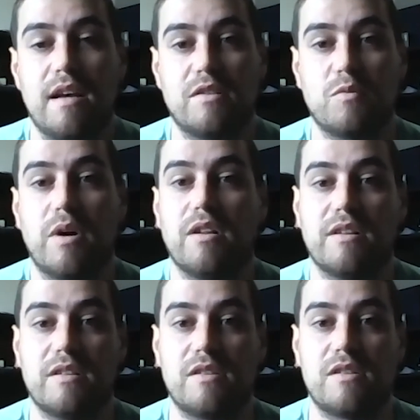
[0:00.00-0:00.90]
as well
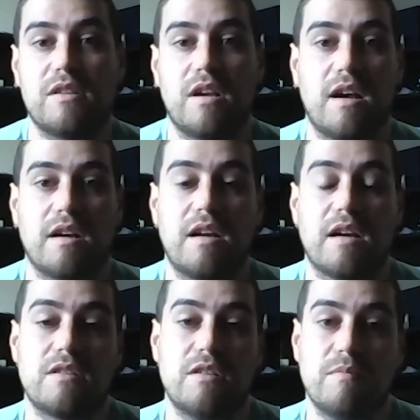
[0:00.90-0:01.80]
as
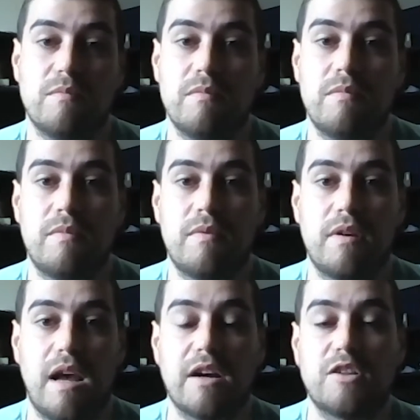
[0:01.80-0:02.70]
custom
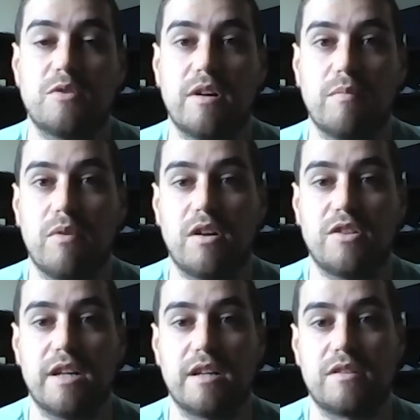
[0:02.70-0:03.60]
actuator
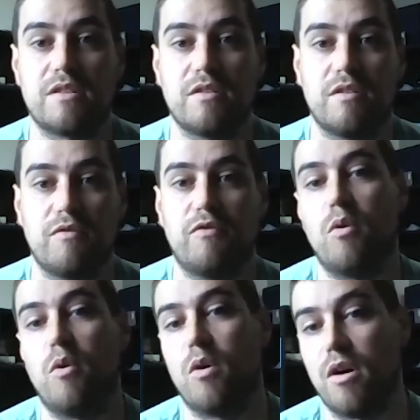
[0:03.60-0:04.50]
projects
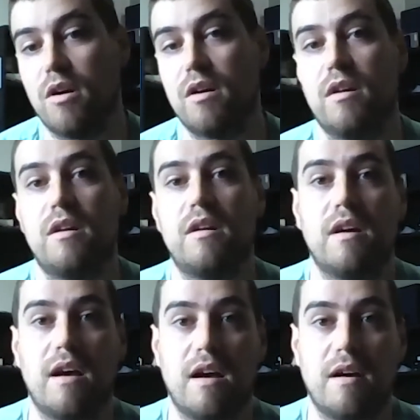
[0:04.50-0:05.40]
for
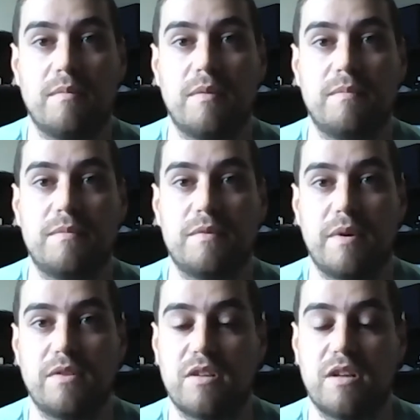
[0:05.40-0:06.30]

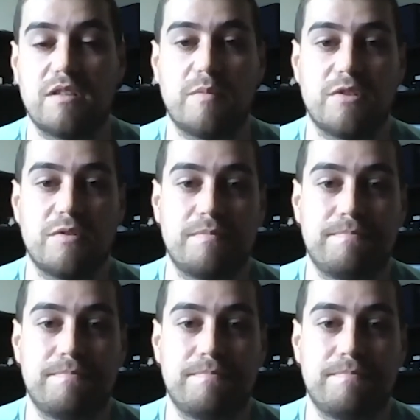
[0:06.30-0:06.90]
special customers.